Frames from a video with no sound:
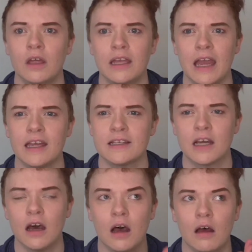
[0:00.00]
getting it to
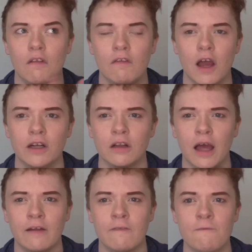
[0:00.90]
cut vinyl
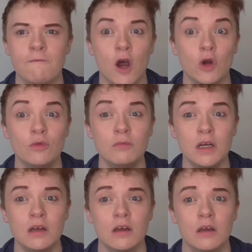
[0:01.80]
and foam,